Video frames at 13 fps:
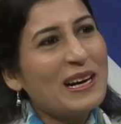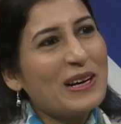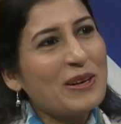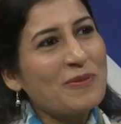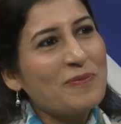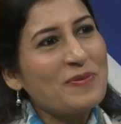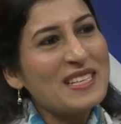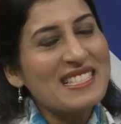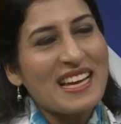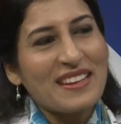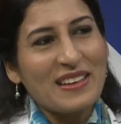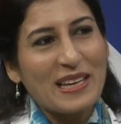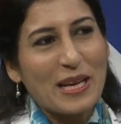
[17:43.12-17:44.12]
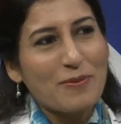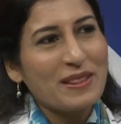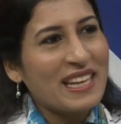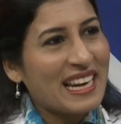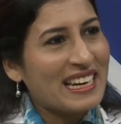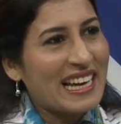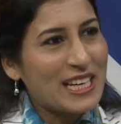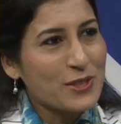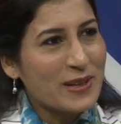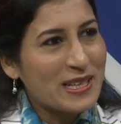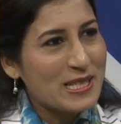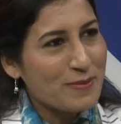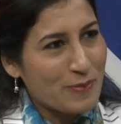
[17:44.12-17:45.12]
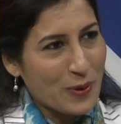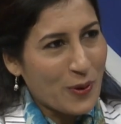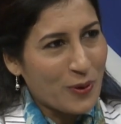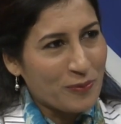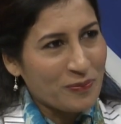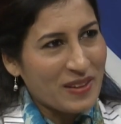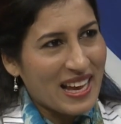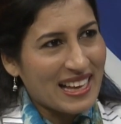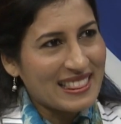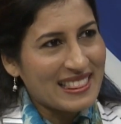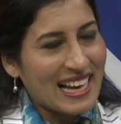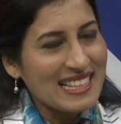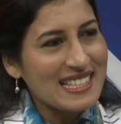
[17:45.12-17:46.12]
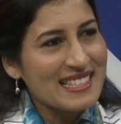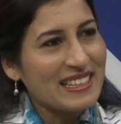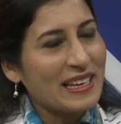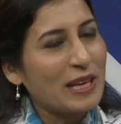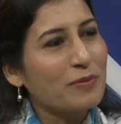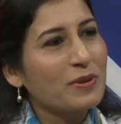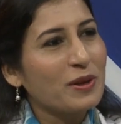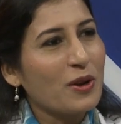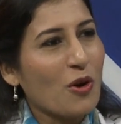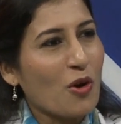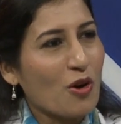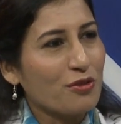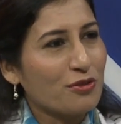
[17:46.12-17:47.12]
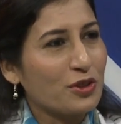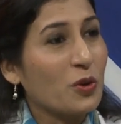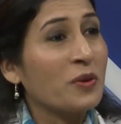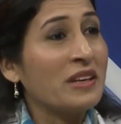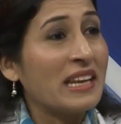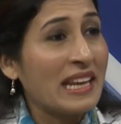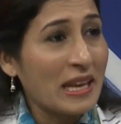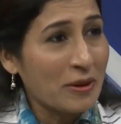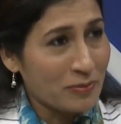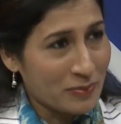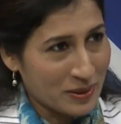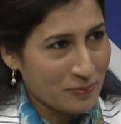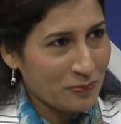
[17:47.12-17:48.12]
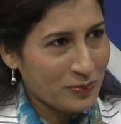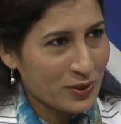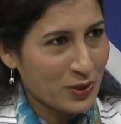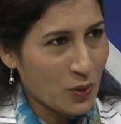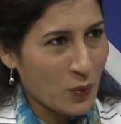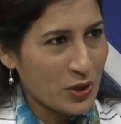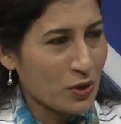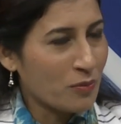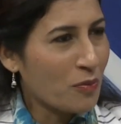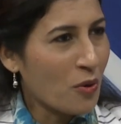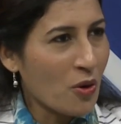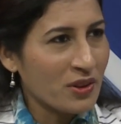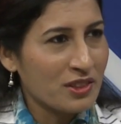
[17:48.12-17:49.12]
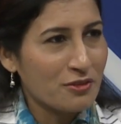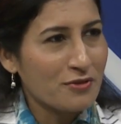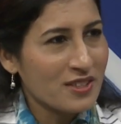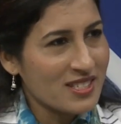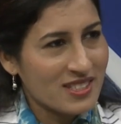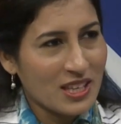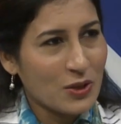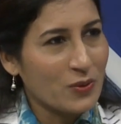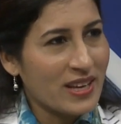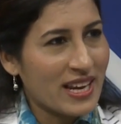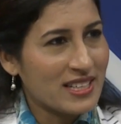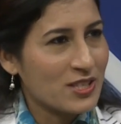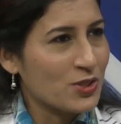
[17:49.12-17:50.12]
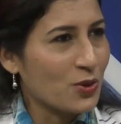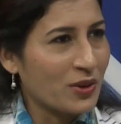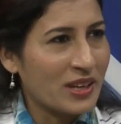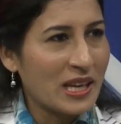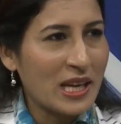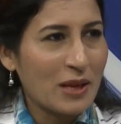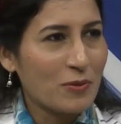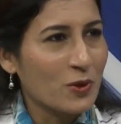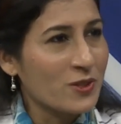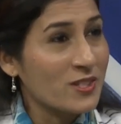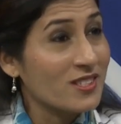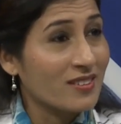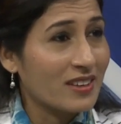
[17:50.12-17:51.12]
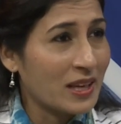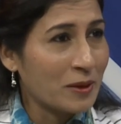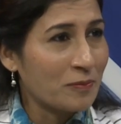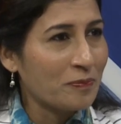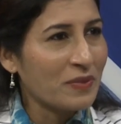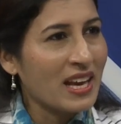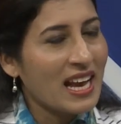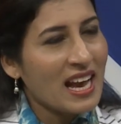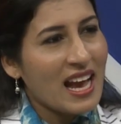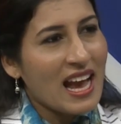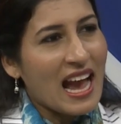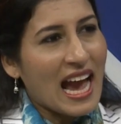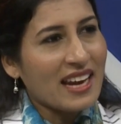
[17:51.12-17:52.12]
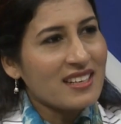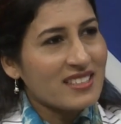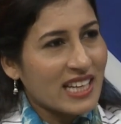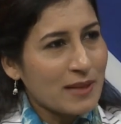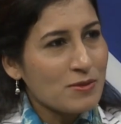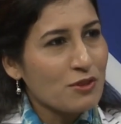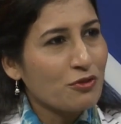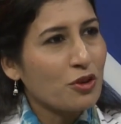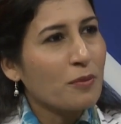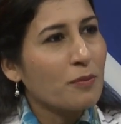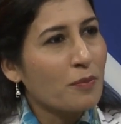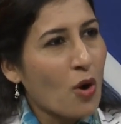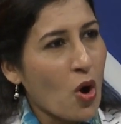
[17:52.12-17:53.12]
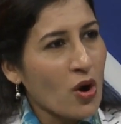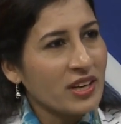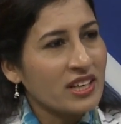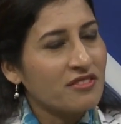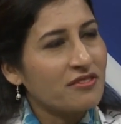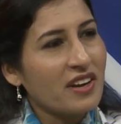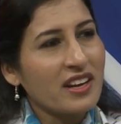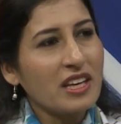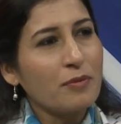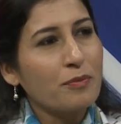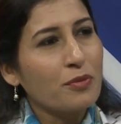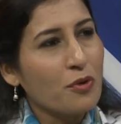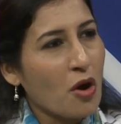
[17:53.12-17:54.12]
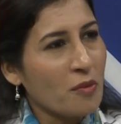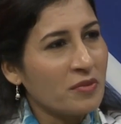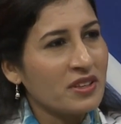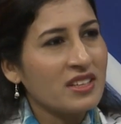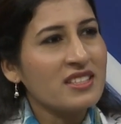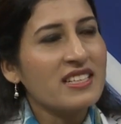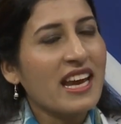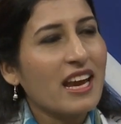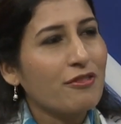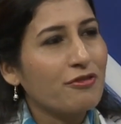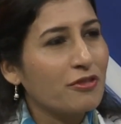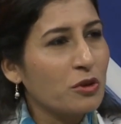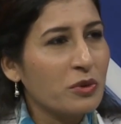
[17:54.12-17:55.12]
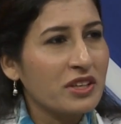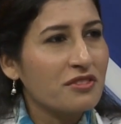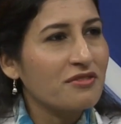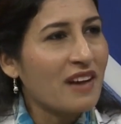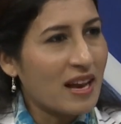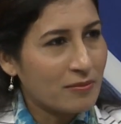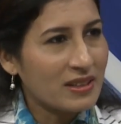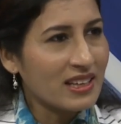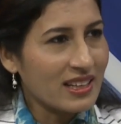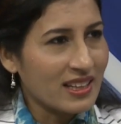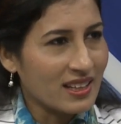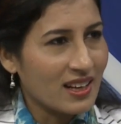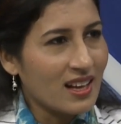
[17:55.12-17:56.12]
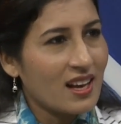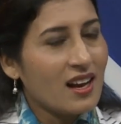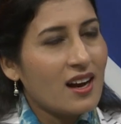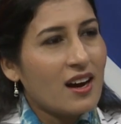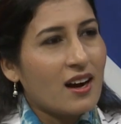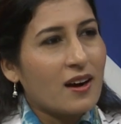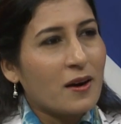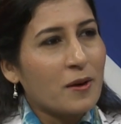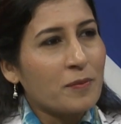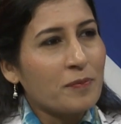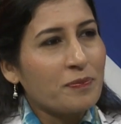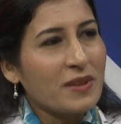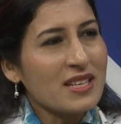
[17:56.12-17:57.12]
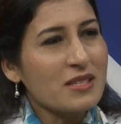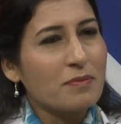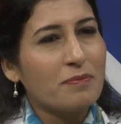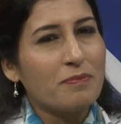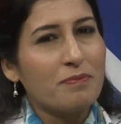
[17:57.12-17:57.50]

There's another label that I'd like to explore, and that's the label of your name. You know, when you're born, the first thing you get is your name, your surname. And at times, if you're born in a very prominent, affluent family, there's a